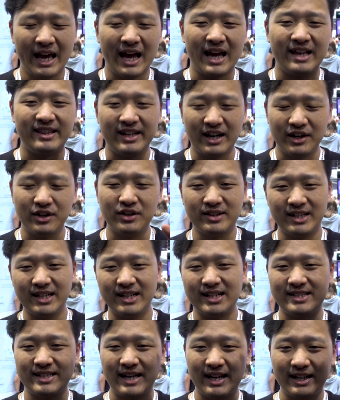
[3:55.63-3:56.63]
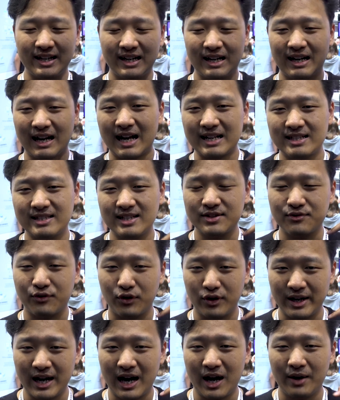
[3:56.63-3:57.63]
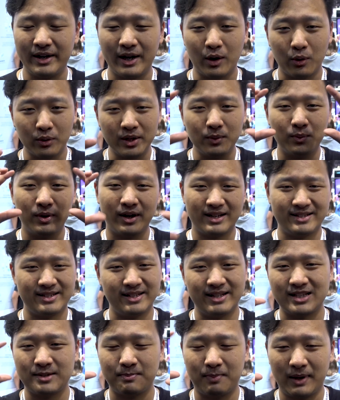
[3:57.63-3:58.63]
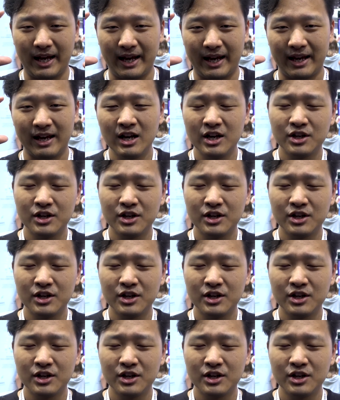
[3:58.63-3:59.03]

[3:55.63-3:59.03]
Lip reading: And the other thing is that the glasses, for now, they only work as a display.